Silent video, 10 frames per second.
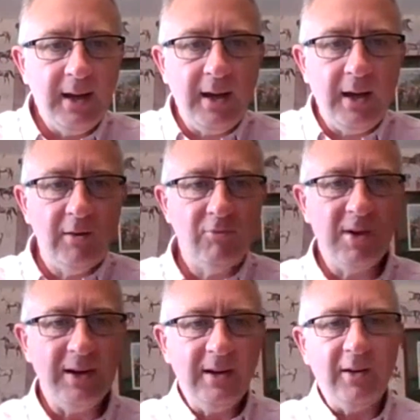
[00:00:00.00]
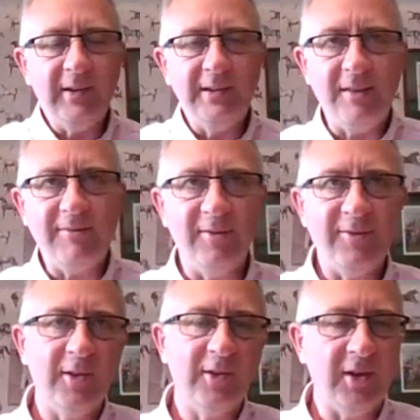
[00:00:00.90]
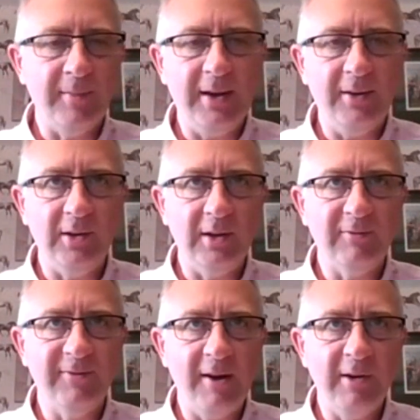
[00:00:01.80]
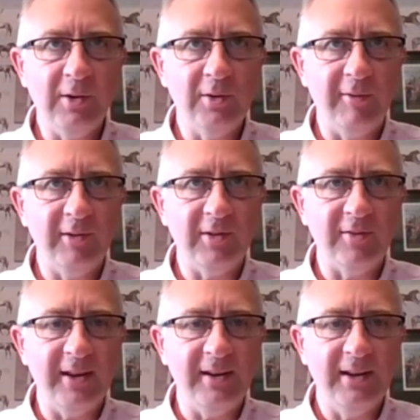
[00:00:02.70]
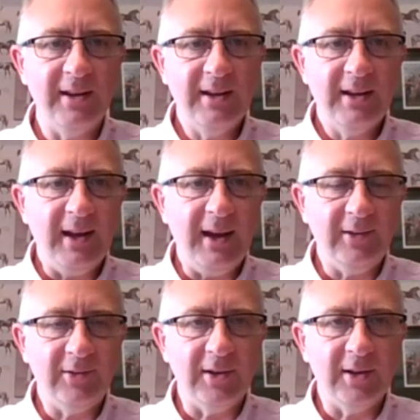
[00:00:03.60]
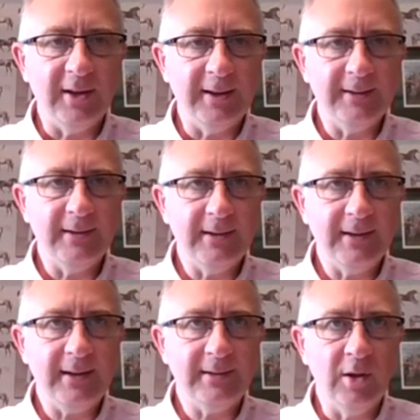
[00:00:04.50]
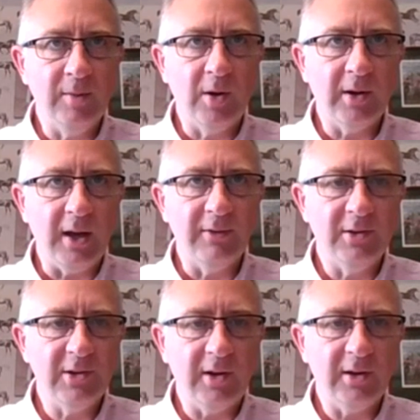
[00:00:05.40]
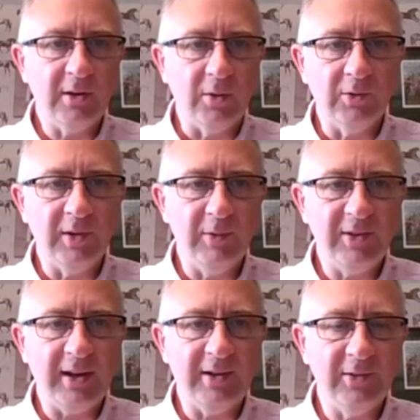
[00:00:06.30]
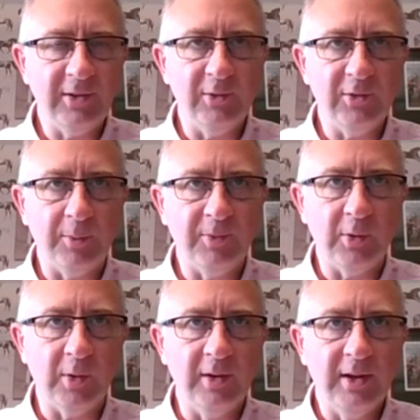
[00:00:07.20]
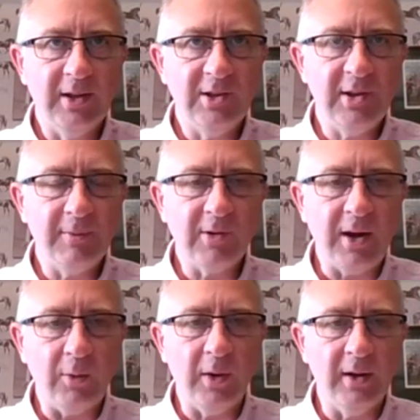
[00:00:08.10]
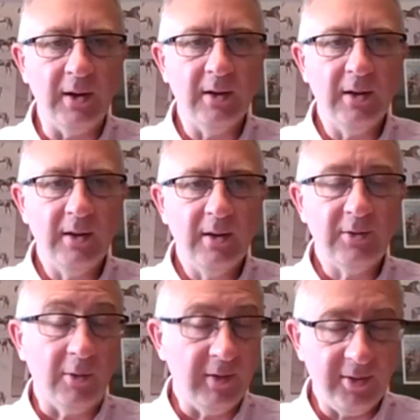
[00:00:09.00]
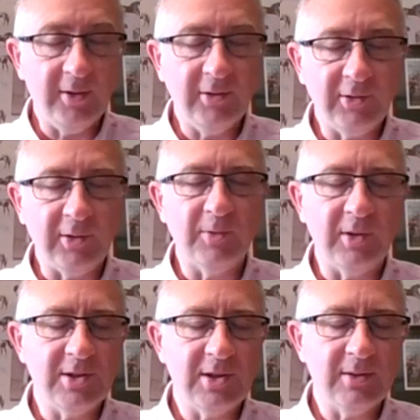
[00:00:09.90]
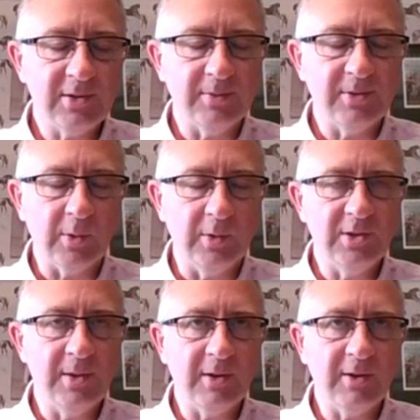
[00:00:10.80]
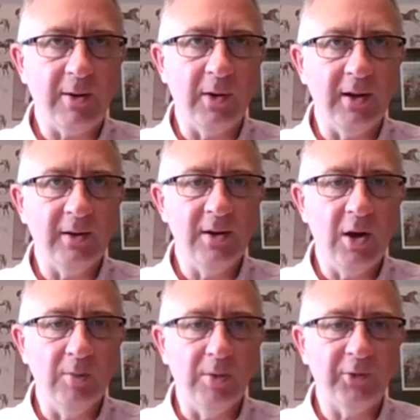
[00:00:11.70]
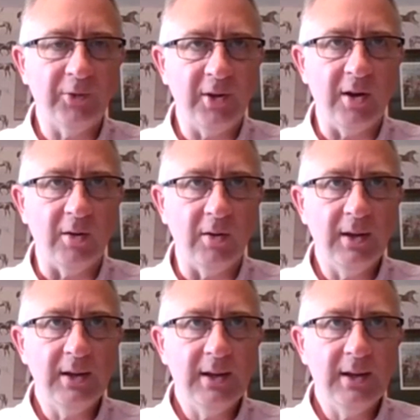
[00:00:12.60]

I really liked his effort first time out in a very good novice event at Newmarket over the July course. He was second to subsequent Jim Crack winner third to subsequent Gimcrack winner, Noble Style.